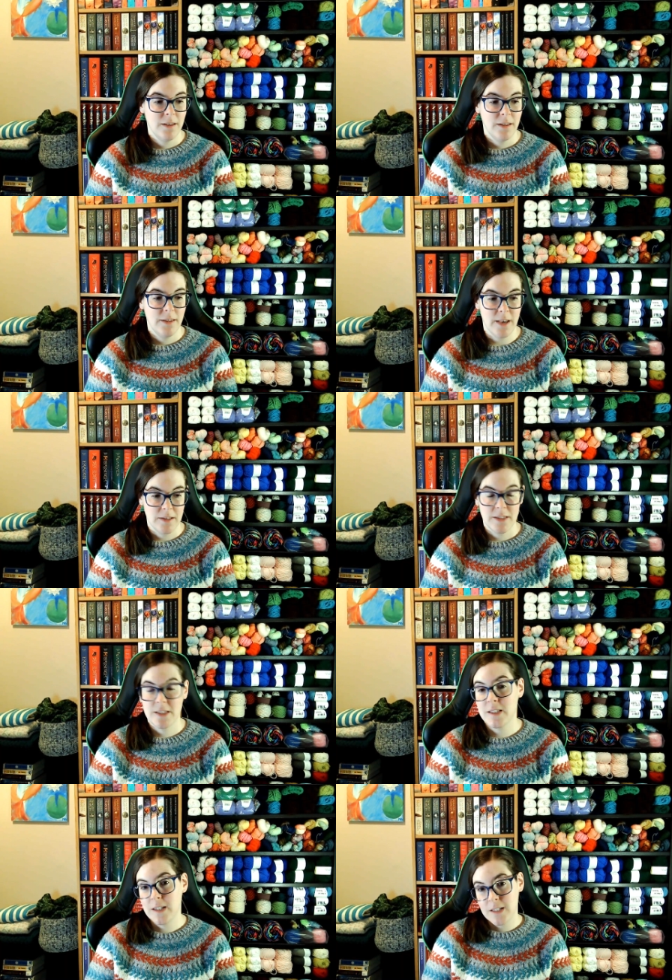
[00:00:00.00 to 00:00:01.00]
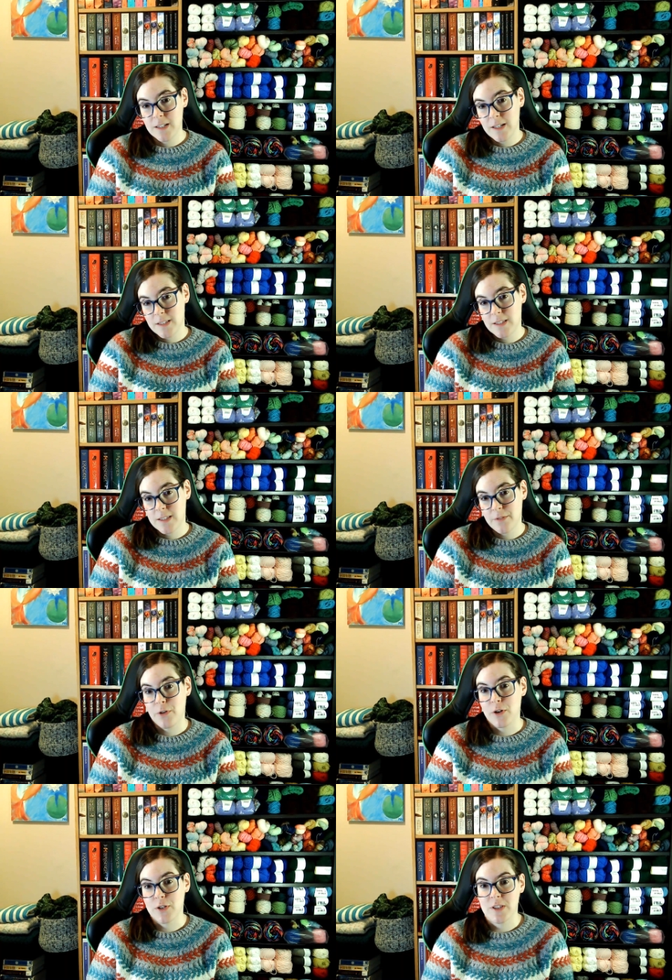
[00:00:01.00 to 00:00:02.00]
Yeah, since it's the
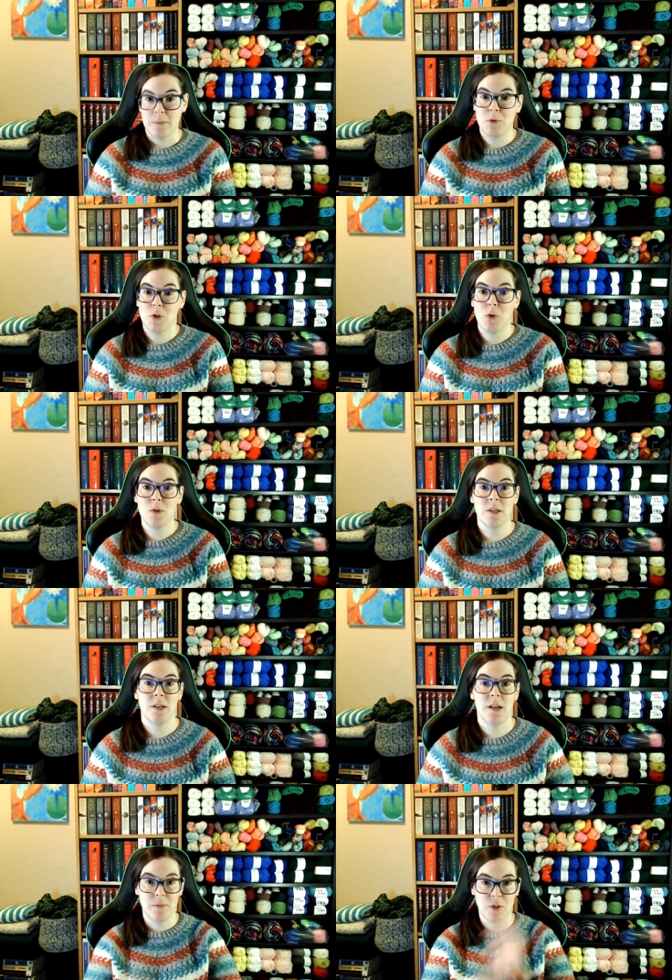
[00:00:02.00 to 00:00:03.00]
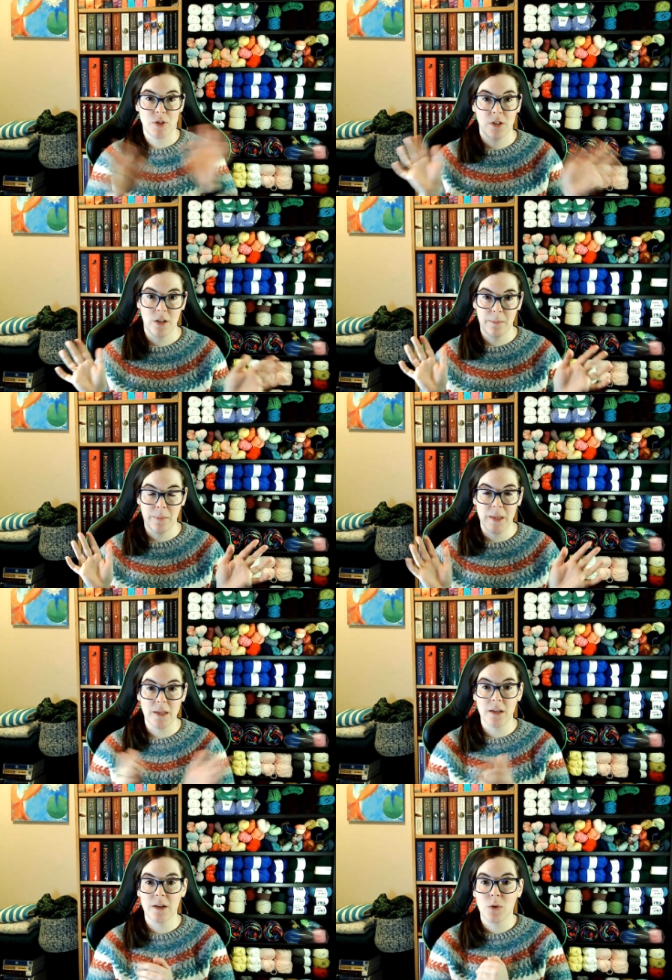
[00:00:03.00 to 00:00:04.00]
first episode, I'm just gonna
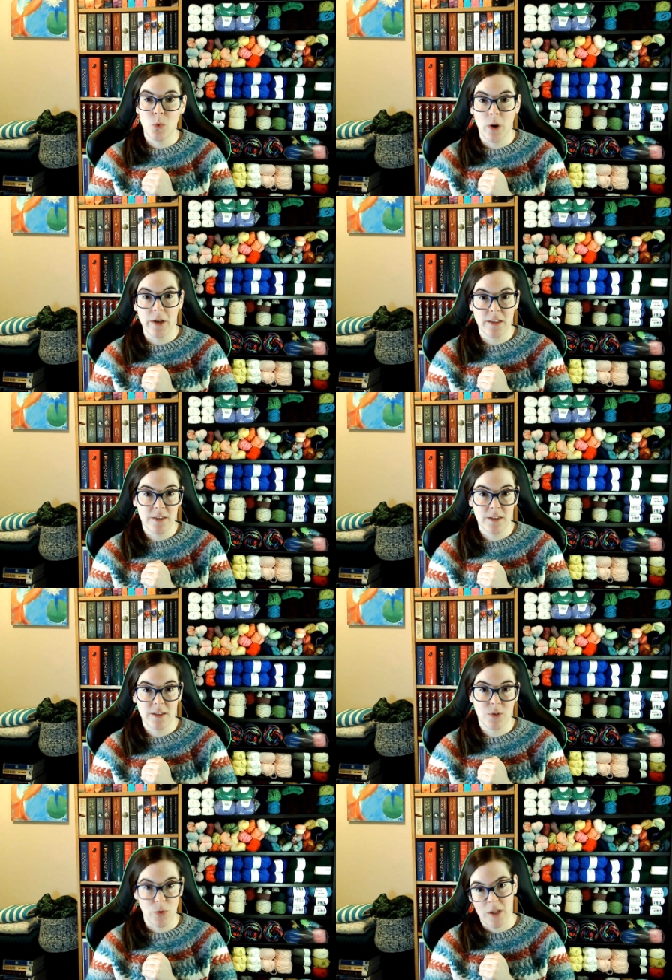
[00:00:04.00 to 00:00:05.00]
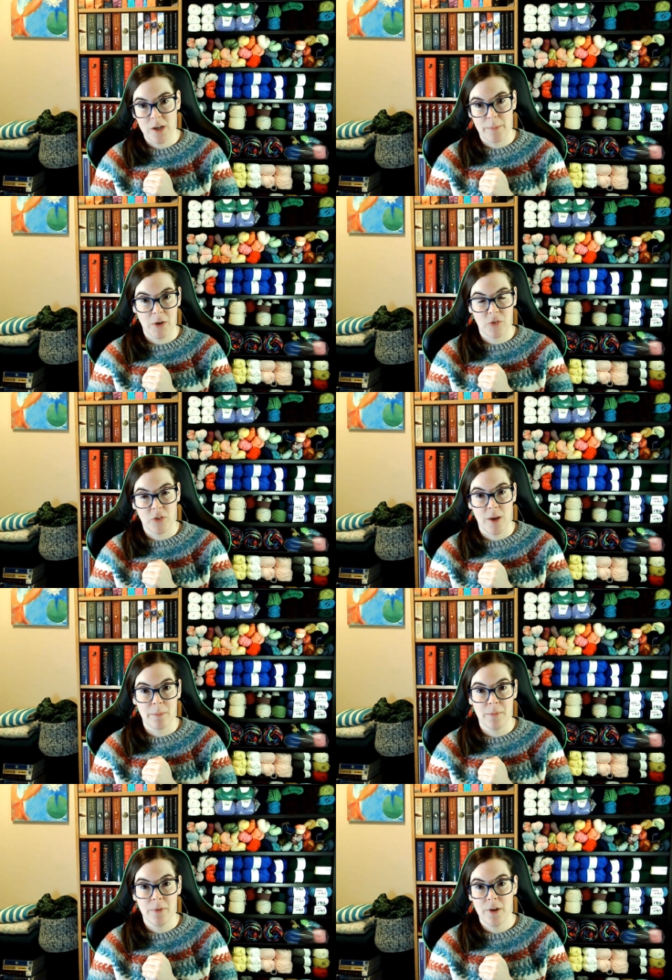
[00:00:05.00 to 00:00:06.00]
be quite quick about
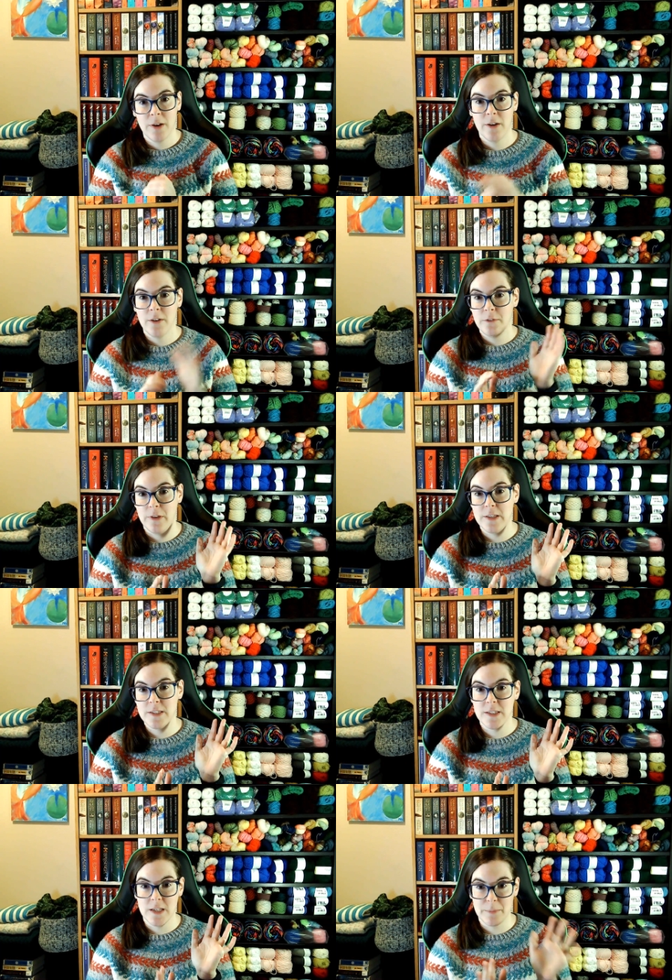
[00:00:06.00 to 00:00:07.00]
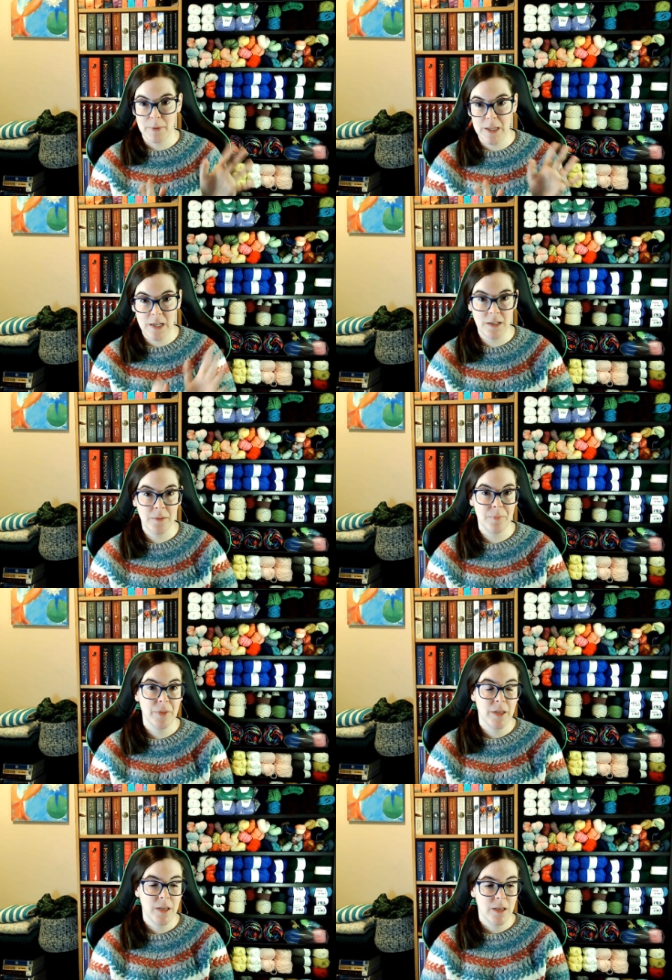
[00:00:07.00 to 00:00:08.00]
some things in the beginning.
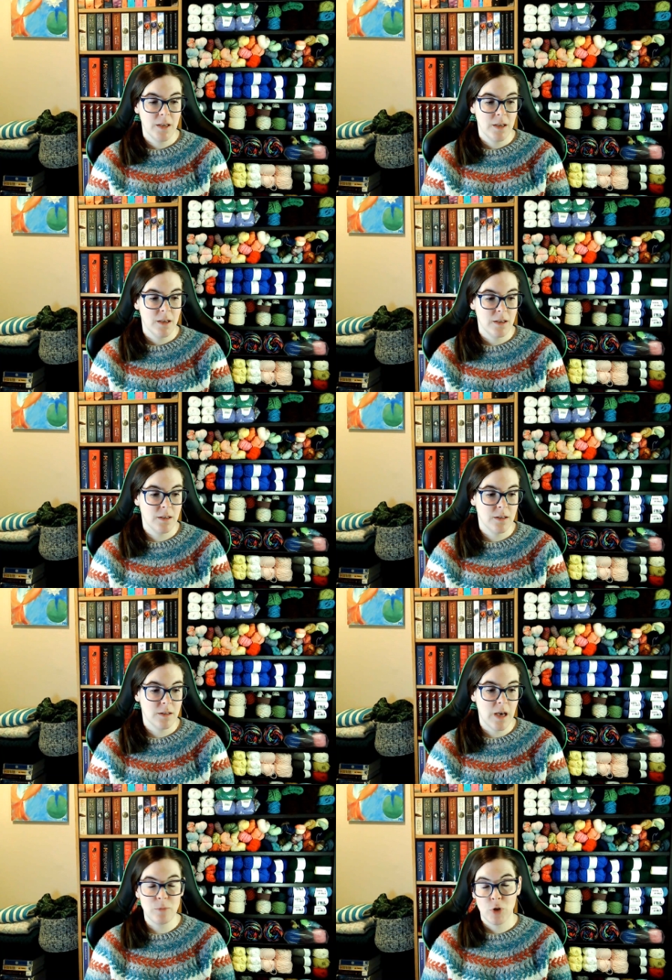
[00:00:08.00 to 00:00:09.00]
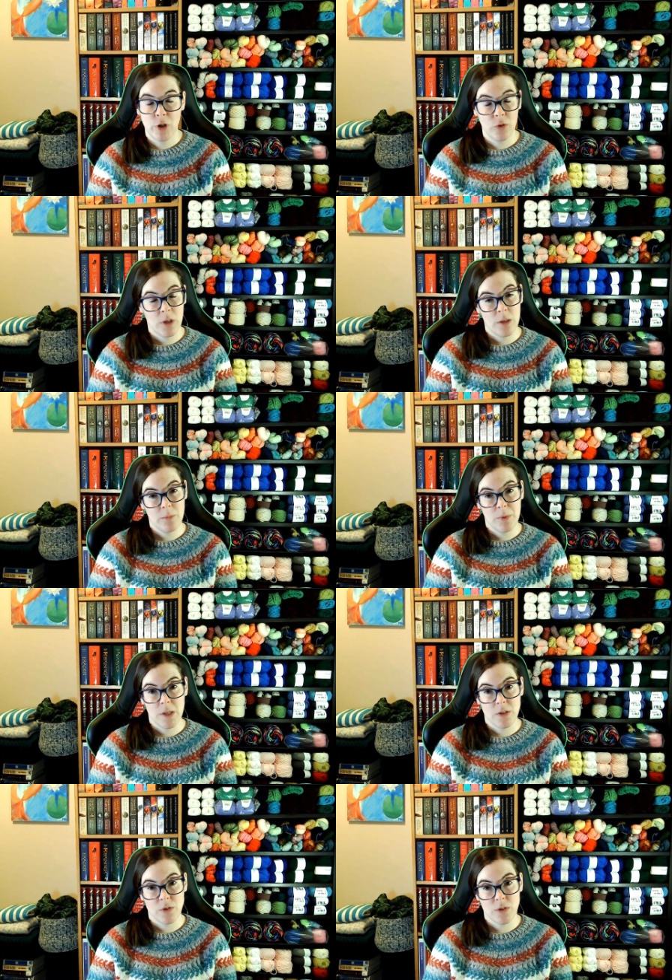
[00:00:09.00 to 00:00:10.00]
I'm trying to keep
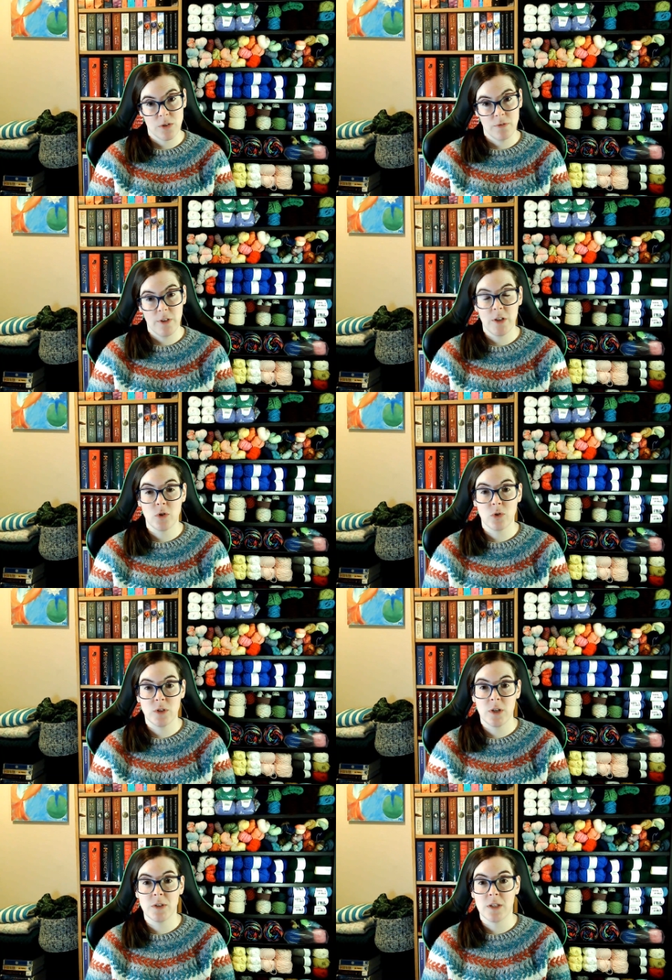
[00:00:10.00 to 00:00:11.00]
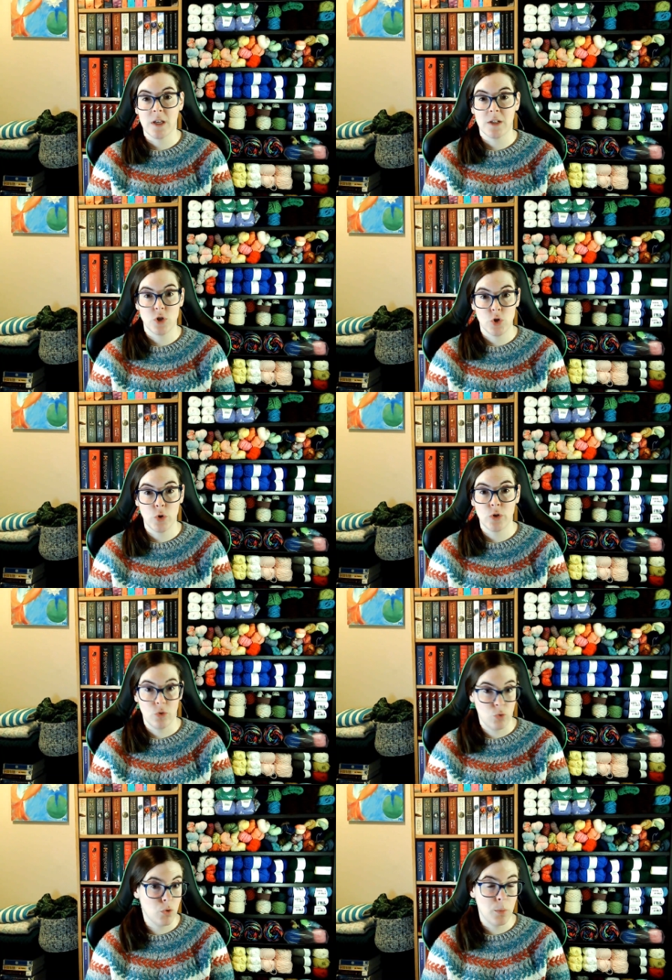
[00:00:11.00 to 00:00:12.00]
this video series short
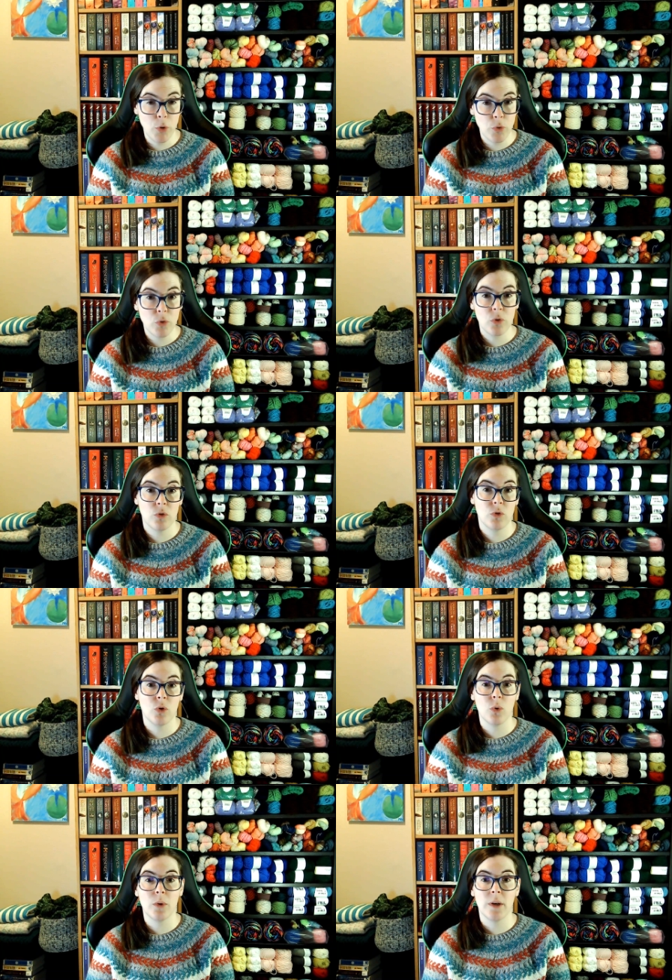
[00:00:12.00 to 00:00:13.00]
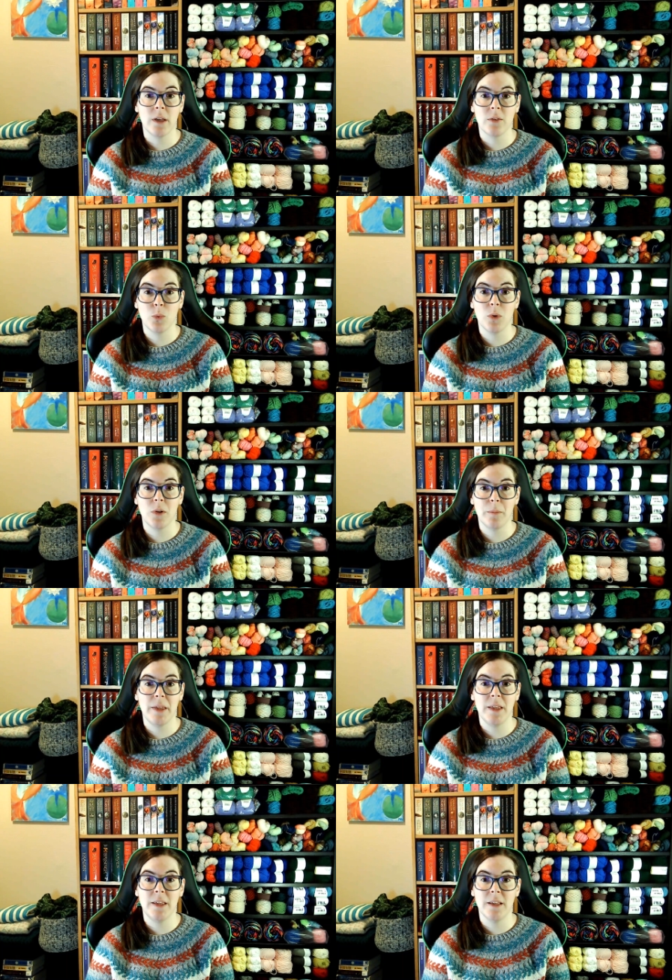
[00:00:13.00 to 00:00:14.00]
and to the point, so it will be